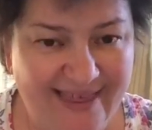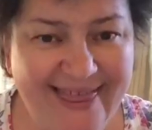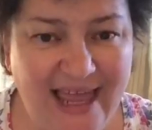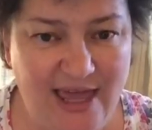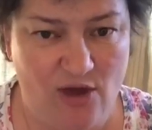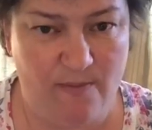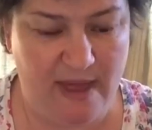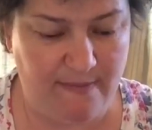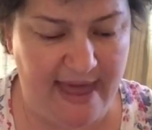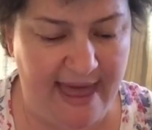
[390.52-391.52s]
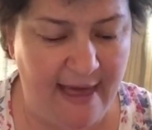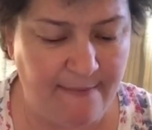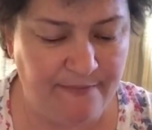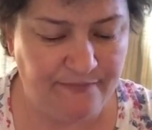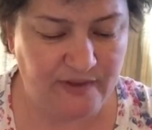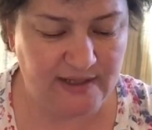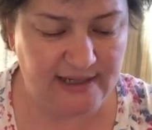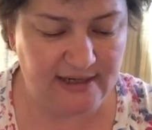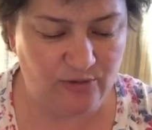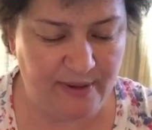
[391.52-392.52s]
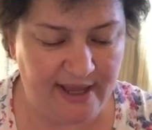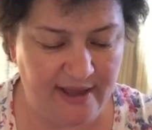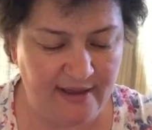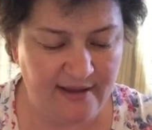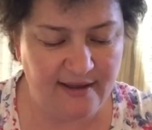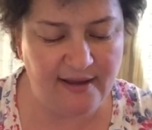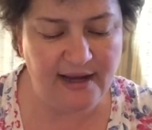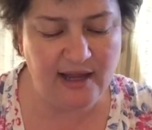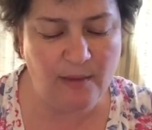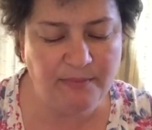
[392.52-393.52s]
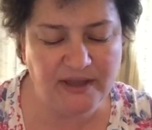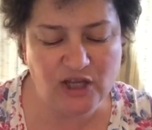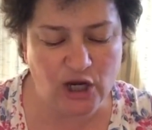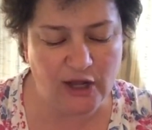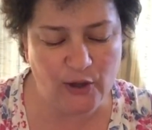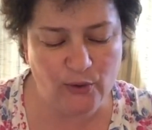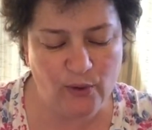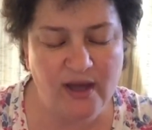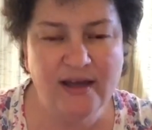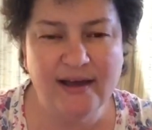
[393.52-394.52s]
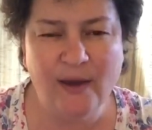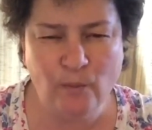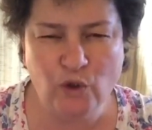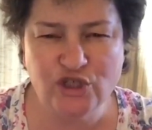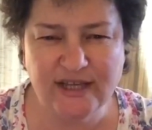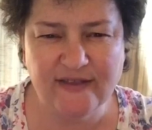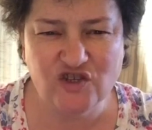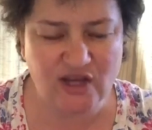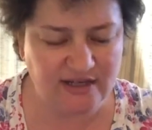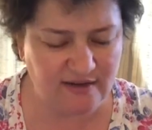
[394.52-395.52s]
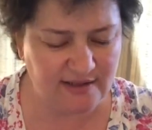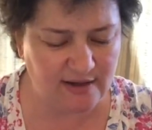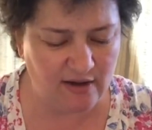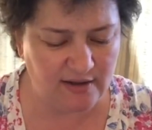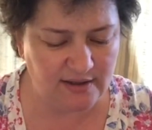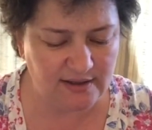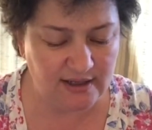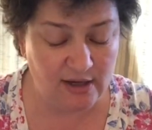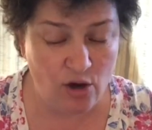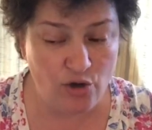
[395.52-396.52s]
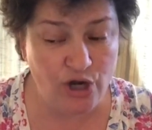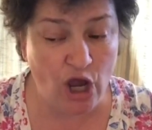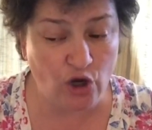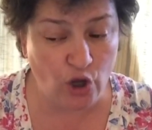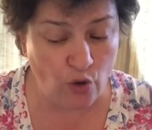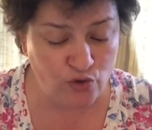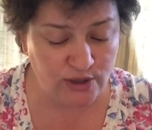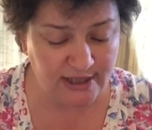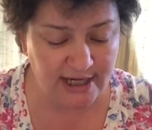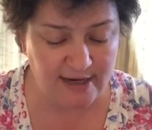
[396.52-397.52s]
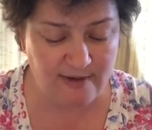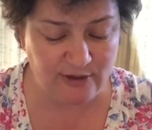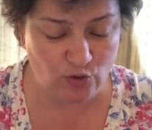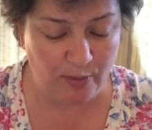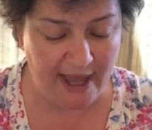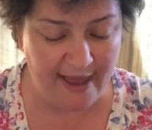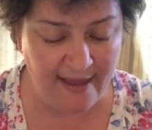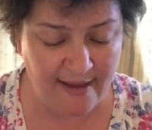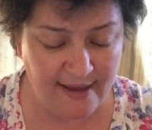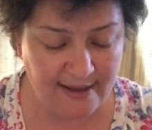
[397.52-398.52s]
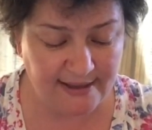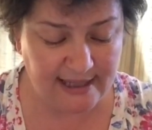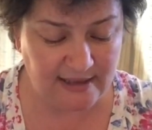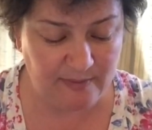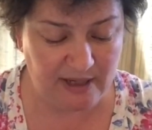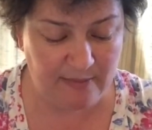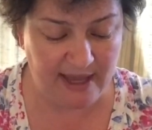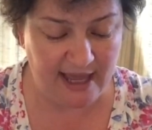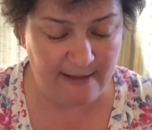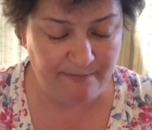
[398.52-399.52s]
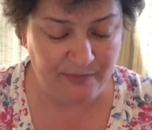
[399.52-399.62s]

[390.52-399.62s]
Thank you, Big Bear, said Little Bear, curling up in the glow and watching the shadows dance. Now go to sleep, Little Bear, said Big Bear,